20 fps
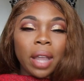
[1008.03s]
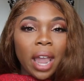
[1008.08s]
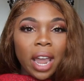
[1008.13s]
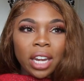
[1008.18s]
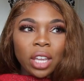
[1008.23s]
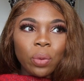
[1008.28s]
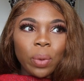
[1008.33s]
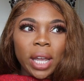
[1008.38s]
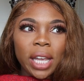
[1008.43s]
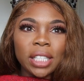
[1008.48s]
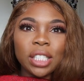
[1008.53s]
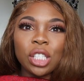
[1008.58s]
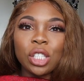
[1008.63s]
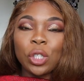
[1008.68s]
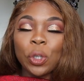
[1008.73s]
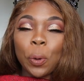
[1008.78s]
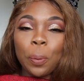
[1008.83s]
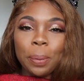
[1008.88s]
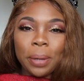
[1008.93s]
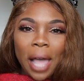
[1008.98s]
Anyways,
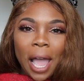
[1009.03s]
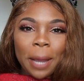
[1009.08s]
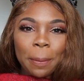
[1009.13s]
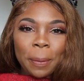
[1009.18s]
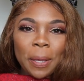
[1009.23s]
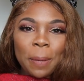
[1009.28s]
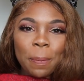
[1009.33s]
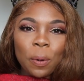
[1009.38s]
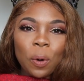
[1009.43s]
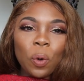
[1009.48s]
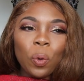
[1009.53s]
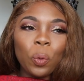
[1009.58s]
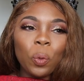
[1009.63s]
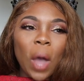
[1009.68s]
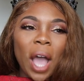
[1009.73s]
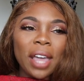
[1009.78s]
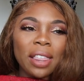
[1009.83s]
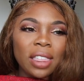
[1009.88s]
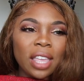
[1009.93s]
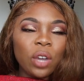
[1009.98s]
so Black
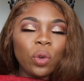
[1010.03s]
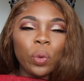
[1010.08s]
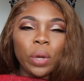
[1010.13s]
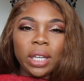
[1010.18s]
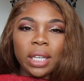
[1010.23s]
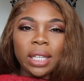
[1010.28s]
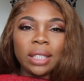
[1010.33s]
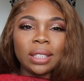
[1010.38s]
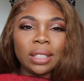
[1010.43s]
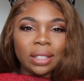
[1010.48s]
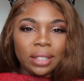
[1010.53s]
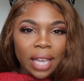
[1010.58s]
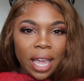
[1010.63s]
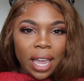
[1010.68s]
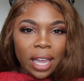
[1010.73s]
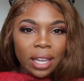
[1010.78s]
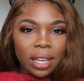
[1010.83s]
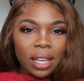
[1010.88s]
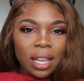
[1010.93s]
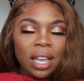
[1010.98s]
people, I think we need to
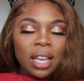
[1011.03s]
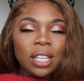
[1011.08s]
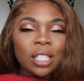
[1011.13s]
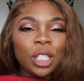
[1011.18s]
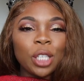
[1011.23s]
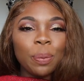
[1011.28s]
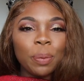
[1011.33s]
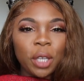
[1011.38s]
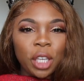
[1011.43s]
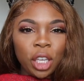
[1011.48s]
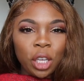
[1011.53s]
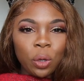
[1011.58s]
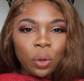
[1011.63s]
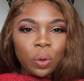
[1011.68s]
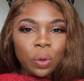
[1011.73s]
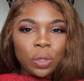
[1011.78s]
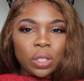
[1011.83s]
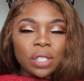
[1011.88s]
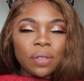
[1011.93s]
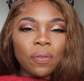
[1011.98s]
take some
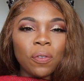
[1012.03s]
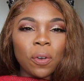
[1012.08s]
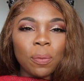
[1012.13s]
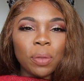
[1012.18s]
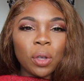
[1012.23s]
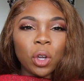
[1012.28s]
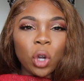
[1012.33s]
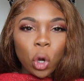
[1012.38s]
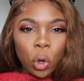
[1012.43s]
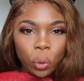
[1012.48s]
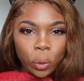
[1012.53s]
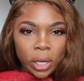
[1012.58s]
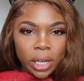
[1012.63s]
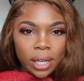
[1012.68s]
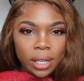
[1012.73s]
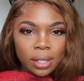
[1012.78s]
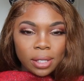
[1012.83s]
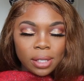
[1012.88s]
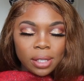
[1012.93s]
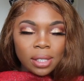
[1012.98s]
cues from the
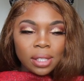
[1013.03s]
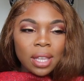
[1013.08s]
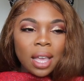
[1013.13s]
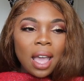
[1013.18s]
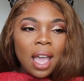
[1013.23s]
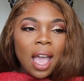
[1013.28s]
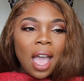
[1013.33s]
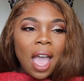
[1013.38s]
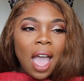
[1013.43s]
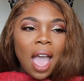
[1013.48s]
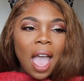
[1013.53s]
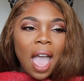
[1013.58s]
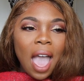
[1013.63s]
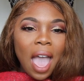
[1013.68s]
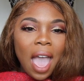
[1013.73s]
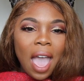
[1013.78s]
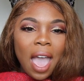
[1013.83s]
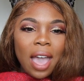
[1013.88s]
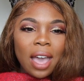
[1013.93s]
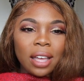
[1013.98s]
Koreans,
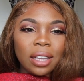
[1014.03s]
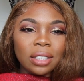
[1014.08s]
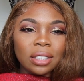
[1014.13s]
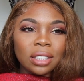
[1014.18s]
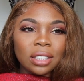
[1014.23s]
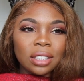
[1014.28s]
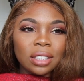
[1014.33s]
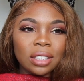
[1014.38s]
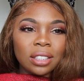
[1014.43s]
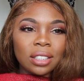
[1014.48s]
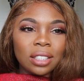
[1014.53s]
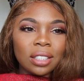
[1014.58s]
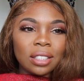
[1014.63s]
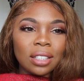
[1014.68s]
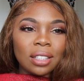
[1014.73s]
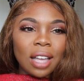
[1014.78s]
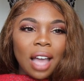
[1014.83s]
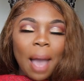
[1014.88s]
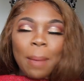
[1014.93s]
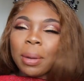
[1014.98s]
and
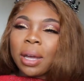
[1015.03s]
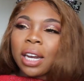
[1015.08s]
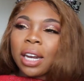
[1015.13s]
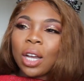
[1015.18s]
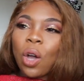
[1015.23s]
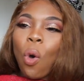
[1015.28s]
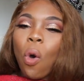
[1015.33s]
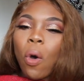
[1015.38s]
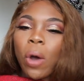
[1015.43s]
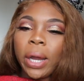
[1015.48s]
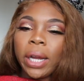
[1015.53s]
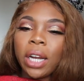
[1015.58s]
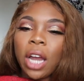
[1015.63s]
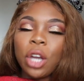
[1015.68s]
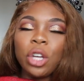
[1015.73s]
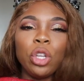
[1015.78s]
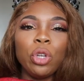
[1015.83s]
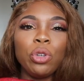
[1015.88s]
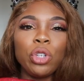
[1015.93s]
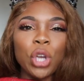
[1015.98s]
I'm gonna coin
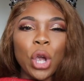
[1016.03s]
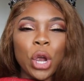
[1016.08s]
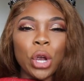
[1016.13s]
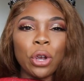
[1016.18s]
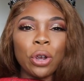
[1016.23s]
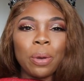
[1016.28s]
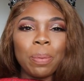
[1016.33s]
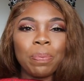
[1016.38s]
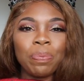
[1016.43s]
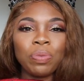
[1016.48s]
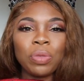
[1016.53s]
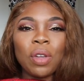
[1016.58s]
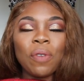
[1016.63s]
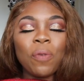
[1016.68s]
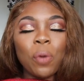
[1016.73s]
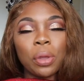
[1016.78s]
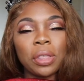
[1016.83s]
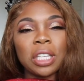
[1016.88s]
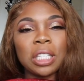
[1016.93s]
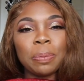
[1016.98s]
a new term
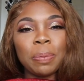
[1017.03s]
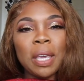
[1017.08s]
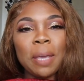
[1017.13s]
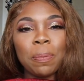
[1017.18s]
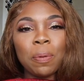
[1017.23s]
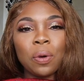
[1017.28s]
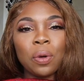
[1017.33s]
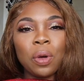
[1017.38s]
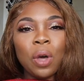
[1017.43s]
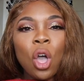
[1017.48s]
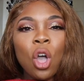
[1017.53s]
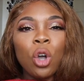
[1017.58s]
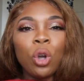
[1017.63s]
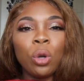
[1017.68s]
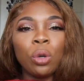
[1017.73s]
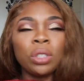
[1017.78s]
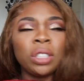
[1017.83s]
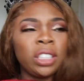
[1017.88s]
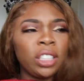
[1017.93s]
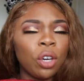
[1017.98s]
for these people
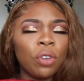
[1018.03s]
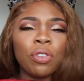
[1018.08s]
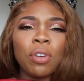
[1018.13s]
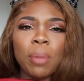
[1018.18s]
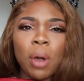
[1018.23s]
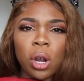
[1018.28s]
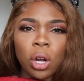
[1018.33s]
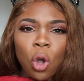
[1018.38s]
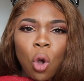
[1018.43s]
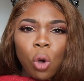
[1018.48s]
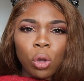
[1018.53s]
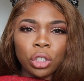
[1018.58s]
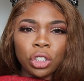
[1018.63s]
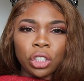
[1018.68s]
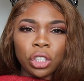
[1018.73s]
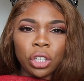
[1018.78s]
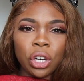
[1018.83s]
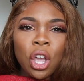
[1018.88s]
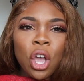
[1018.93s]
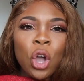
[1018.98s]
who steal from our
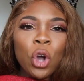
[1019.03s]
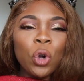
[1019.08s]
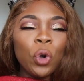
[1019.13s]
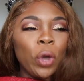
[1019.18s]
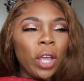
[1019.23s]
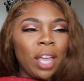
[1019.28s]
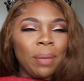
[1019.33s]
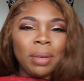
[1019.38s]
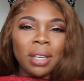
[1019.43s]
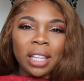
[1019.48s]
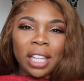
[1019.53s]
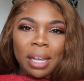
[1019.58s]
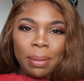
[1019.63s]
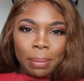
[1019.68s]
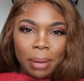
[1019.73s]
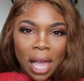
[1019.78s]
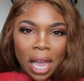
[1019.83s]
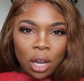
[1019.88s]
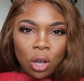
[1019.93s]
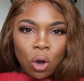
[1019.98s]
culture, who
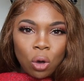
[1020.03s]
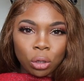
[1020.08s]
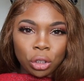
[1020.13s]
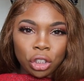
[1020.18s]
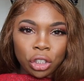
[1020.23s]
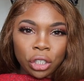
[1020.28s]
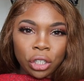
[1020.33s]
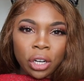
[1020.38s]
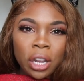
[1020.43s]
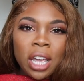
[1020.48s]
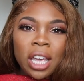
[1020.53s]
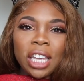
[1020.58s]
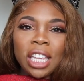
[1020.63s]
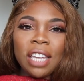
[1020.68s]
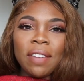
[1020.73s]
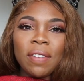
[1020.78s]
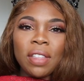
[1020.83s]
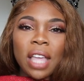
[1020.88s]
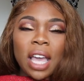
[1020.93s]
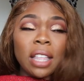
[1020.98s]
emulate Black culture,
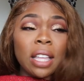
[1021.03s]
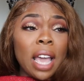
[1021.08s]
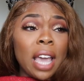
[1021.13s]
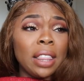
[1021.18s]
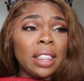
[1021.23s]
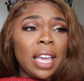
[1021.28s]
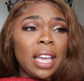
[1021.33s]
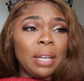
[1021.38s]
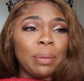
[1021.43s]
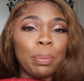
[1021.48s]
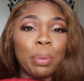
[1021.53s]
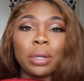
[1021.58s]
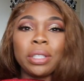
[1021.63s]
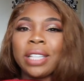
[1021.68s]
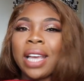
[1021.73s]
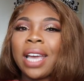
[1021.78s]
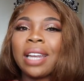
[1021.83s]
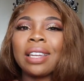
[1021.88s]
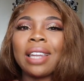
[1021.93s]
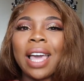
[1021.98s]
and they
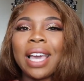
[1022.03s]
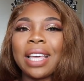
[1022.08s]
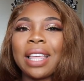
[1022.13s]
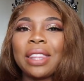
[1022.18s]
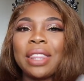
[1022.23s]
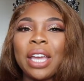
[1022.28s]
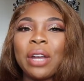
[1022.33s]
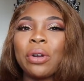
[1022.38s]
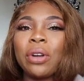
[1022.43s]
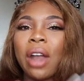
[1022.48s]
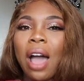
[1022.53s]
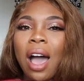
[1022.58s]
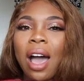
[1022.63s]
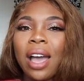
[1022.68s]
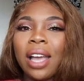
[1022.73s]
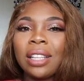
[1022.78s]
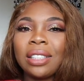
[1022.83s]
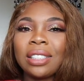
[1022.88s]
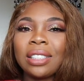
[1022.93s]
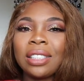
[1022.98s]
pretend like they're
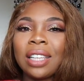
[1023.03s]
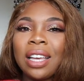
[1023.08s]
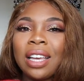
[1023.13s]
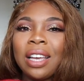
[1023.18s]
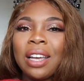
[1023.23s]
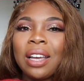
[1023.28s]
not